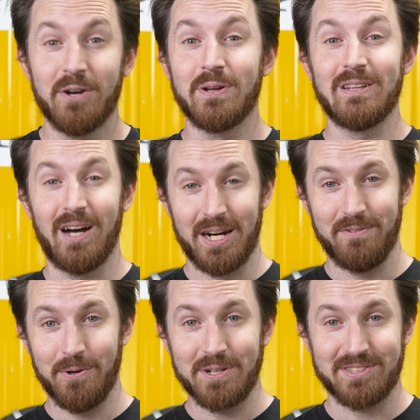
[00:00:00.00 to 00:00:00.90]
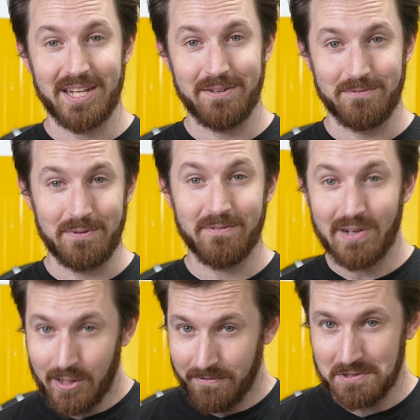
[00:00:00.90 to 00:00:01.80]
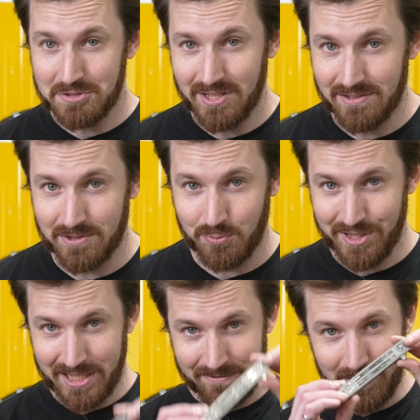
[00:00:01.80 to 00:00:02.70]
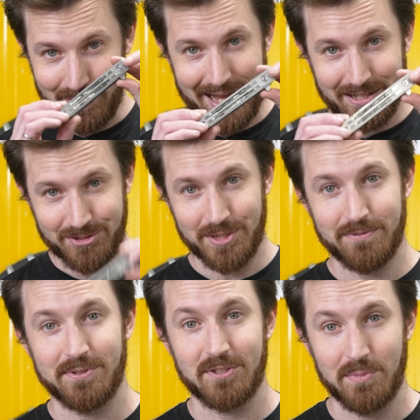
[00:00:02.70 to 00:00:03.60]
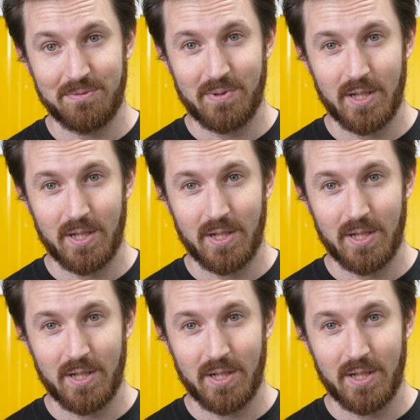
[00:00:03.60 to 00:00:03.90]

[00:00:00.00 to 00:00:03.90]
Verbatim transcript: know a lot of you are excited from the very first teases we gave out last year for the Smith